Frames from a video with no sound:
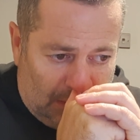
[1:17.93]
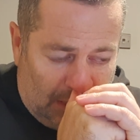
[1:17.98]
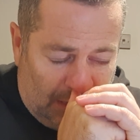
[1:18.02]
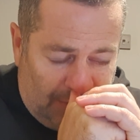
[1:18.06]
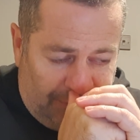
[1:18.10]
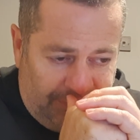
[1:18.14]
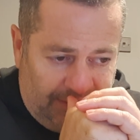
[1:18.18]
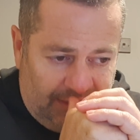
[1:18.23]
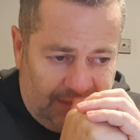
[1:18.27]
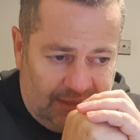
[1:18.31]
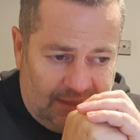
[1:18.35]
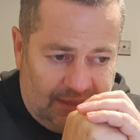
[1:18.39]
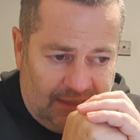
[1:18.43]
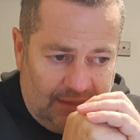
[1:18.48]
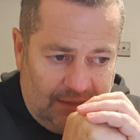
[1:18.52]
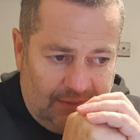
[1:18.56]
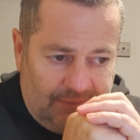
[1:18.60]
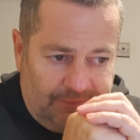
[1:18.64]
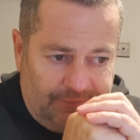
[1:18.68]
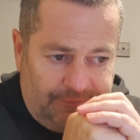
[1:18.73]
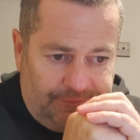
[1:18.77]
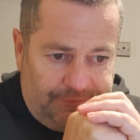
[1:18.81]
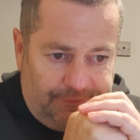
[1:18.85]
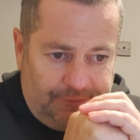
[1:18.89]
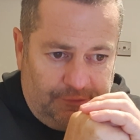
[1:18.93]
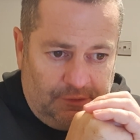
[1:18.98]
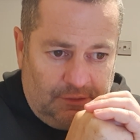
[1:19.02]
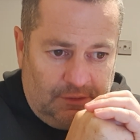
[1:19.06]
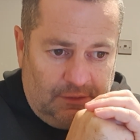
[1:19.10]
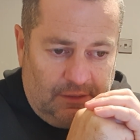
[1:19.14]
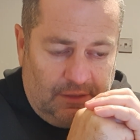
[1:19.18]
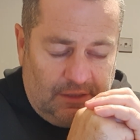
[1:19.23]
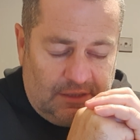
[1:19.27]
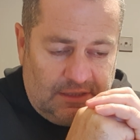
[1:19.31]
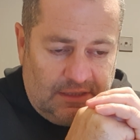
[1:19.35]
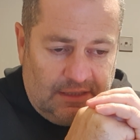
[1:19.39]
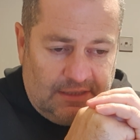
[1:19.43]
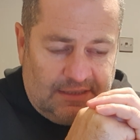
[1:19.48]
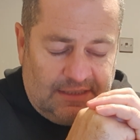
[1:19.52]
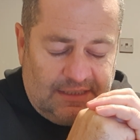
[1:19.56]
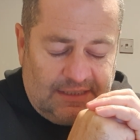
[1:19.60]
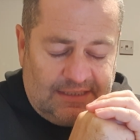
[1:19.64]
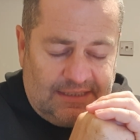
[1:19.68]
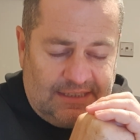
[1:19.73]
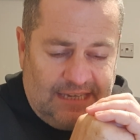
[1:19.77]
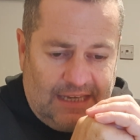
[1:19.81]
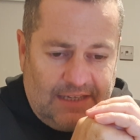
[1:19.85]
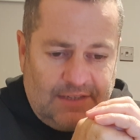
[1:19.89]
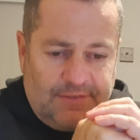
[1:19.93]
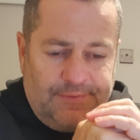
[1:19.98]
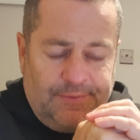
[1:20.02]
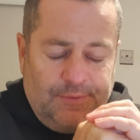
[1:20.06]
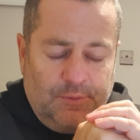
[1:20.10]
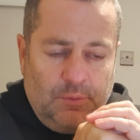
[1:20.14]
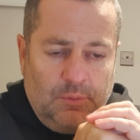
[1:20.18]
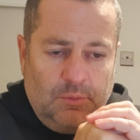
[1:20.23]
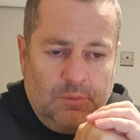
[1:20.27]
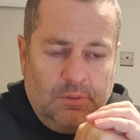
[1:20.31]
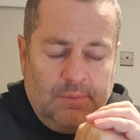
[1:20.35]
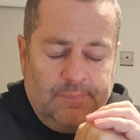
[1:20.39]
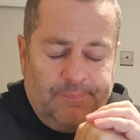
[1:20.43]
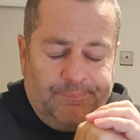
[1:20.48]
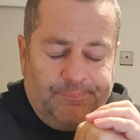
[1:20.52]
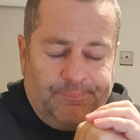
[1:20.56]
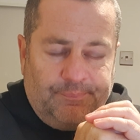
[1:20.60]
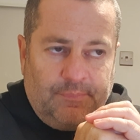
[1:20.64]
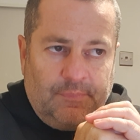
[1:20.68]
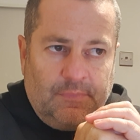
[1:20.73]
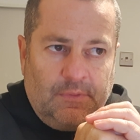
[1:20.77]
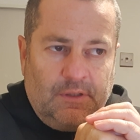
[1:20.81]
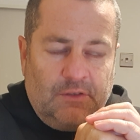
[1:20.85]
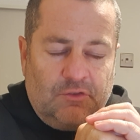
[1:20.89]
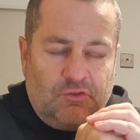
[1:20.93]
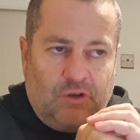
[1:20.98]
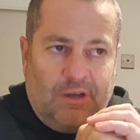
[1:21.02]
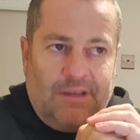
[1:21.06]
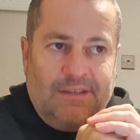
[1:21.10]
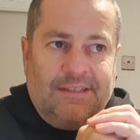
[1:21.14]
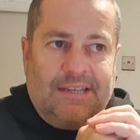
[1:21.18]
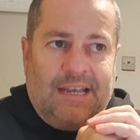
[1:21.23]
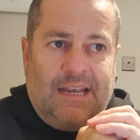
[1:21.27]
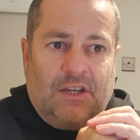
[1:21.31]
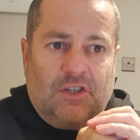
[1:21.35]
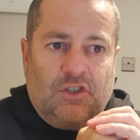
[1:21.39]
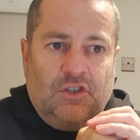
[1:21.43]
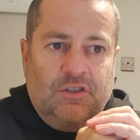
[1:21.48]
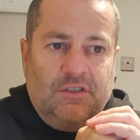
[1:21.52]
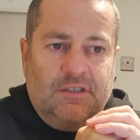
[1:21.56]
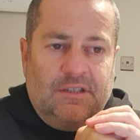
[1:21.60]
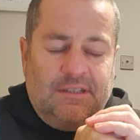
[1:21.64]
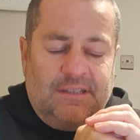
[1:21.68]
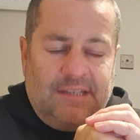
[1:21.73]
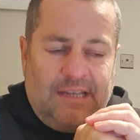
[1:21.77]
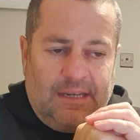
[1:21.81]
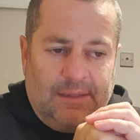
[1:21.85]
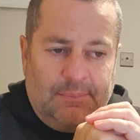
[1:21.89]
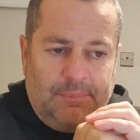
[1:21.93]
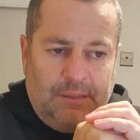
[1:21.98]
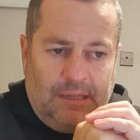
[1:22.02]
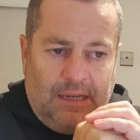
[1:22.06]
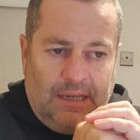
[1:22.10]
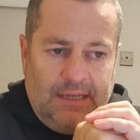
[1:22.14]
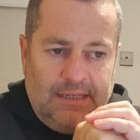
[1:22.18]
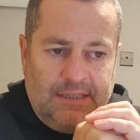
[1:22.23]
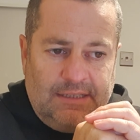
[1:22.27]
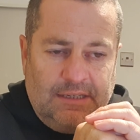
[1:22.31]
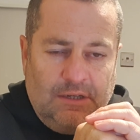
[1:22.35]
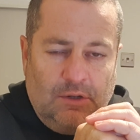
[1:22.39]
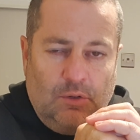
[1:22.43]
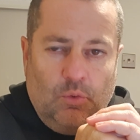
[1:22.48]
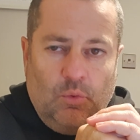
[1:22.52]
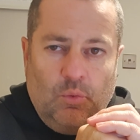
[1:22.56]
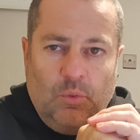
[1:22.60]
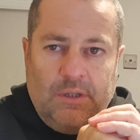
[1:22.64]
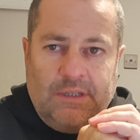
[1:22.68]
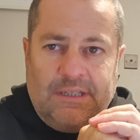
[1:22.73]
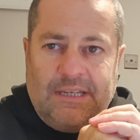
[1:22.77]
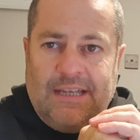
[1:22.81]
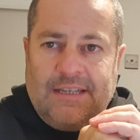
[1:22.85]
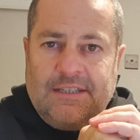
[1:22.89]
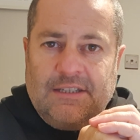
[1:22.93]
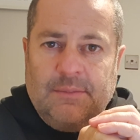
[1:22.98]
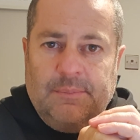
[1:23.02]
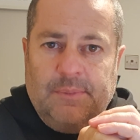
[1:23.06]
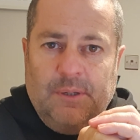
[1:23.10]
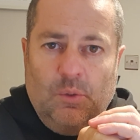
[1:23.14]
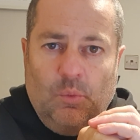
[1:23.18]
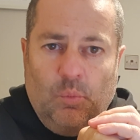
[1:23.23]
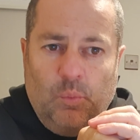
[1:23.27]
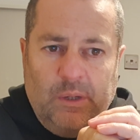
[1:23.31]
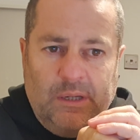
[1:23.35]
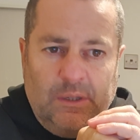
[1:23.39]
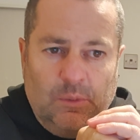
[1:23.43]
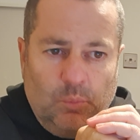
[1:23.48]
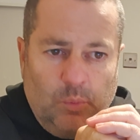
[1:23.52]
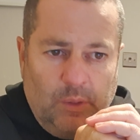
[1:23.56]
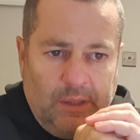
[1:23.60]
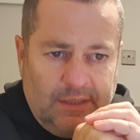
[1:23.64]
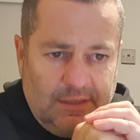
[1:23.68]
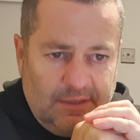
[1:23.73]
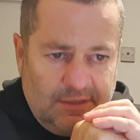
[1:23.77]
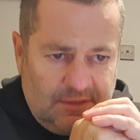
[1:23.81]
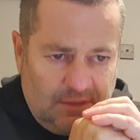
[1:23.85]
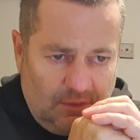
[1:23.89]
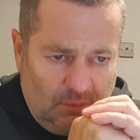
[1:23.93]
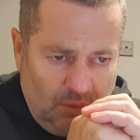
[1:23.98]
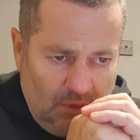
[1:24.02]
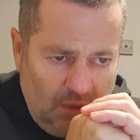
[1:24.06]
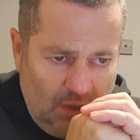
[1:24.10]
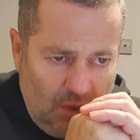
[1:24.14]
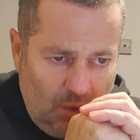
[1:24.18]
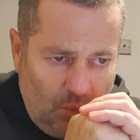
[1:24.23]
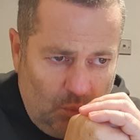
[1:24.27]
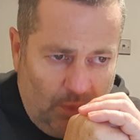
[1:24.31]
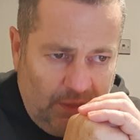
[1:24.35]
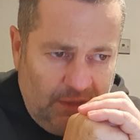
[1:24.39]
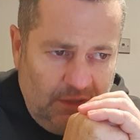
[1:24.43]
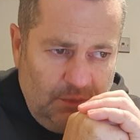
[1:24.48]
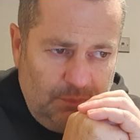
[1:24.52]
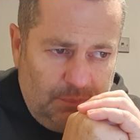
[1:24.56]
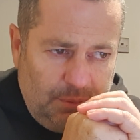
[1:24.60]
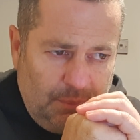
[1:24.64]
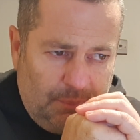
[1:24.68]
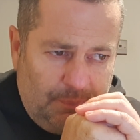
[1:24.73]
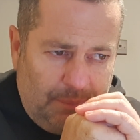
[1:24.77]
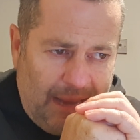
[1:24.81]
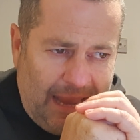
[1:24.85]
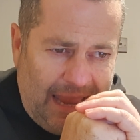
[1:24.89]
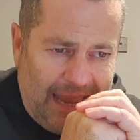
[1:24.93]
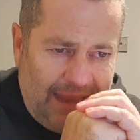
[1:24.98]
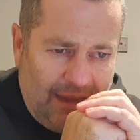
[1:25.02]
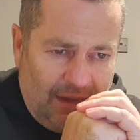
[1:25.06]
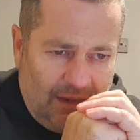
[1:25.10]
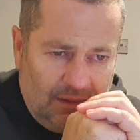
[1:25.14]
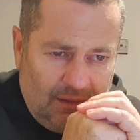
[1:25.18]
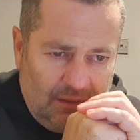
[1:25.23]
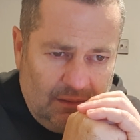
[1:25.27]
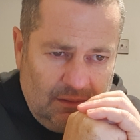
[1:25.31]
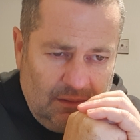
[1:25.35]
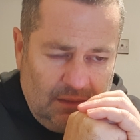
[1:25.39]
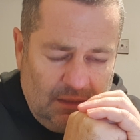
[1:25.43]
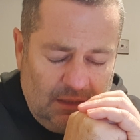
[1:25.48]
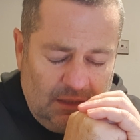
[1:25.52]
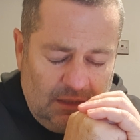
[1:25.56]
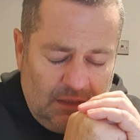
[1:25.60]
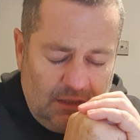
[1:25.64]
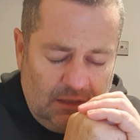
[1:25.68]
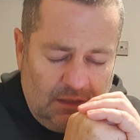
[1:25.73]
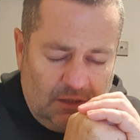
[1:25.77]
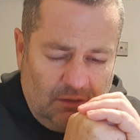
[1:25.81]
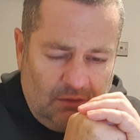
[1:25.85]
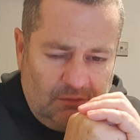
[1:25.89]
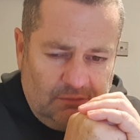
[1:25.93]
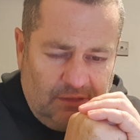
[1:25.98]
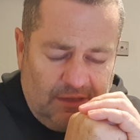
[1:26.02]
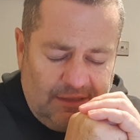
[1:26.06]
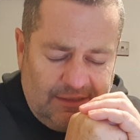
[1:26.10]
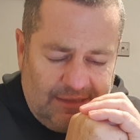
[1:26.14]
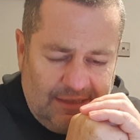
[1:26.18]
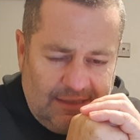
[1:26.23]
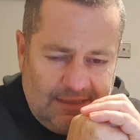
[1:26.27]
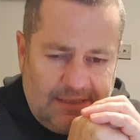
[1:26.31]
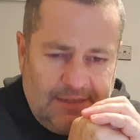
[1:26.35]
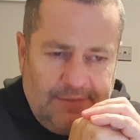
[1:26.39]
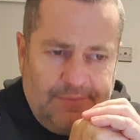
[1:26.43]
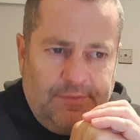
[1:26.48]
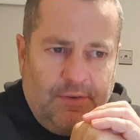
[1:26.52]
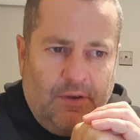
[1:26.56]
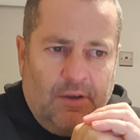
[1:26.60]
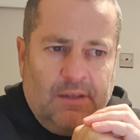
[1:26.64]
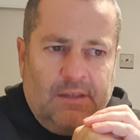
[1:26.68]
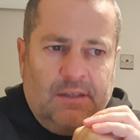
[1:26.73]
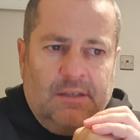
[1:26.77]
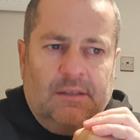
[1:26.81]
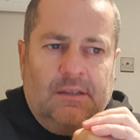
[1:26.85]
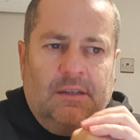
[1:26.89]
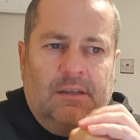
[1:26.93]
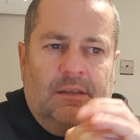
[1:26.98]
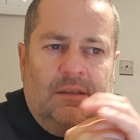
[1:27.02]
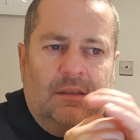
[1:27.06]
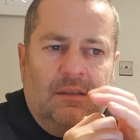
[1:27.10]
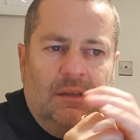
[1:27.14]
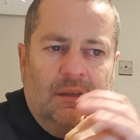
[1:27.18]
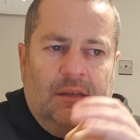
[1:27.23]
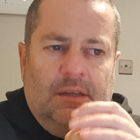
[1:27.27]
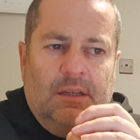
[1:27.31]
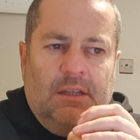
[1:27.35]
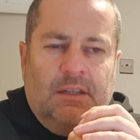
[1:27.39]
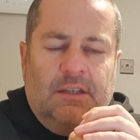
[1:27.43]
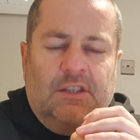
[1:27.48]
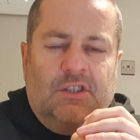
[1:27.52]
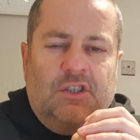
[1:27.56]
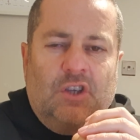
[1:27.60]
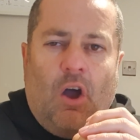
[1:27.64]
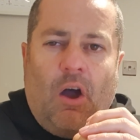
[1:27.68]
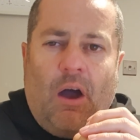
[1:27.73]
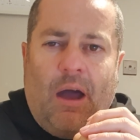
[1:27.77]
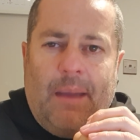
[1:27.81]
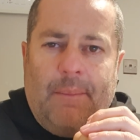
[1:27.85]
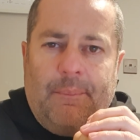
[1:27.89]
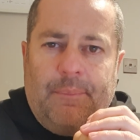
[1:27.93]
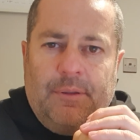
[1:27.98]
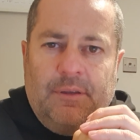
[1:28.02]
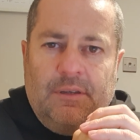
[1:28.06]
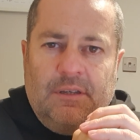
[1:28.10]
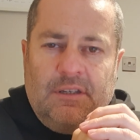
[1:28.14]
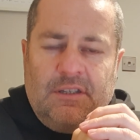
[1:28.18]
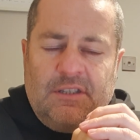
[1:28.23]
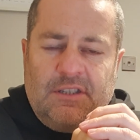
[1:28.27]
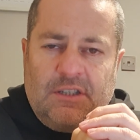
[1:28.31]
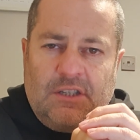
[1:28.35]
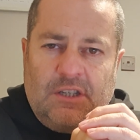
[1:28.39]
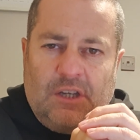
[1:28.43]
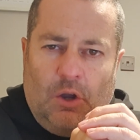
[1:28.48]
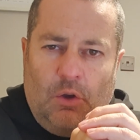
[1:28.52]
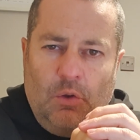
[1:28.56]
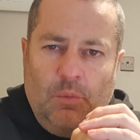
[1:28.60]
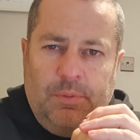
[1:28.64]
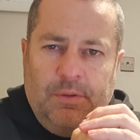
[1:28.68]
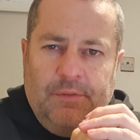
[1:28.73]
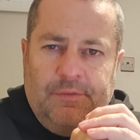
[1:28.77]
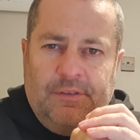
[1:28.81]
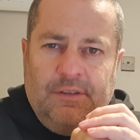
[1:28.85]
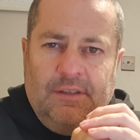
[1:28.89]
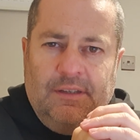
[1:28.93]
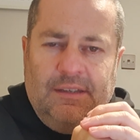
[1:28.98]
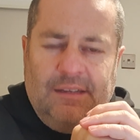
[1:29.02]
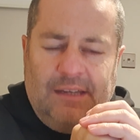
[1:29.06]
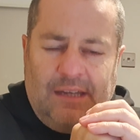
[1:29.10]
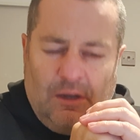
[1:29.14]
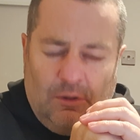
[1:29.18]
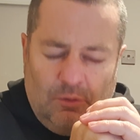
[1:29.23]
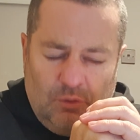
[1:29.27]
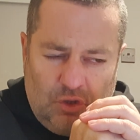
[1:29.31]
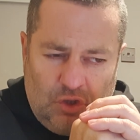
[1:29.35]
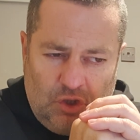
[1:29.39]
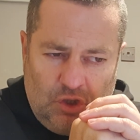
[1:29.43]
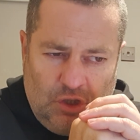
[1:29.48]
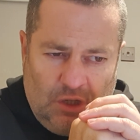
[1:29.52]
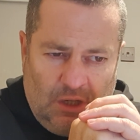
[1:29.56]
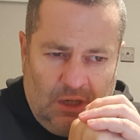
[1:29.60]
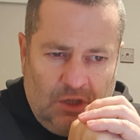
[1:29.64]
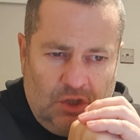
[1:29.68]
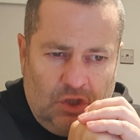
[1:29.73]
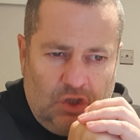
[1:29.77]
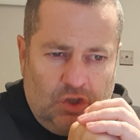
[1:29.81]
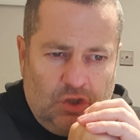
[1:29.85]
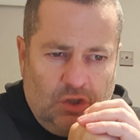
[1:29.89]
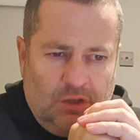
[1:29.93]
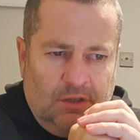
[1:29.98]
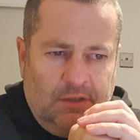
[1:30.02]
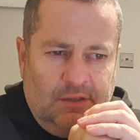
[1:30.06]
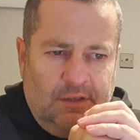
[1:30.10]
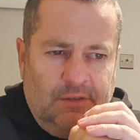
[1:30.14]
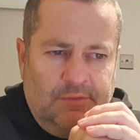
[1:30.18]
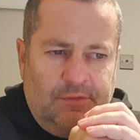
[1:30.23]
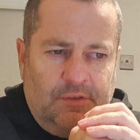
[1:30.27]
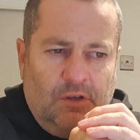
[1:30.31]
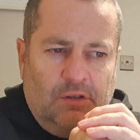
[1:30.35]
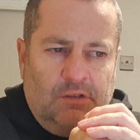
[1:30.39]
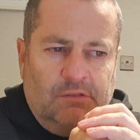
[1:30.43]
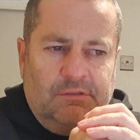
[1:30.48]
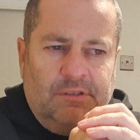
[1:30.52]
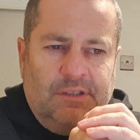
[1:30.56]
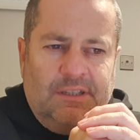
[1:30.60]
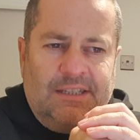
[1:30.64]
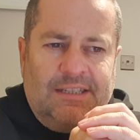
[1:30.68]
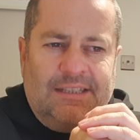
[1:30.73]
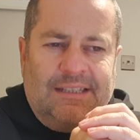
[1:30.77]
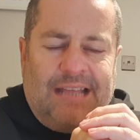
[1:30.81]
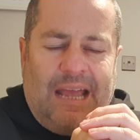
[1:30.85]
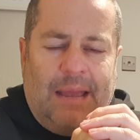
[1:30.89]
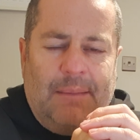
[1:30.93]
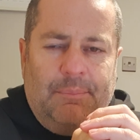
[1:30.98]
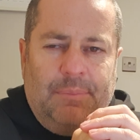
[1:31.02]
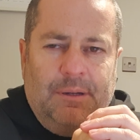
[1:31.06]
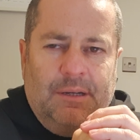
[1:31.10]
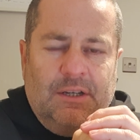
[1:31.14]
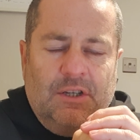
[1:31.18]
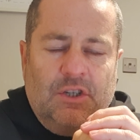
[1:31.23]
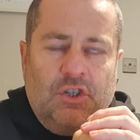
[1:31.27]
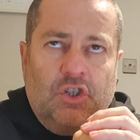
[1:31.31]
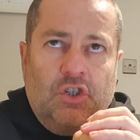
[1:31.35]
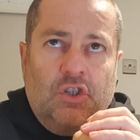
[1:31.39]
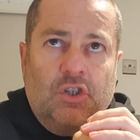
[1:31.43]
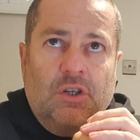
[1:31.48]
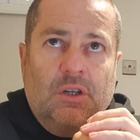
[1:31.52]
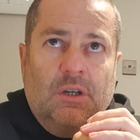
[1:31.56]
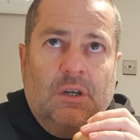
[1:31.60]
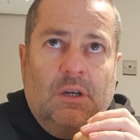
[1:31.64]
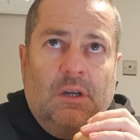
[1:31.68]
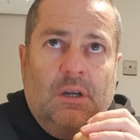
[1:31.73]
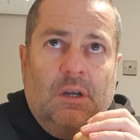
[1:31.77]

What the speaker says: I think for a successful transaction to take place, there always has to be a win-win. So when you prepare, you've got to identify the type and the scope of the negotiation, and you've got to establish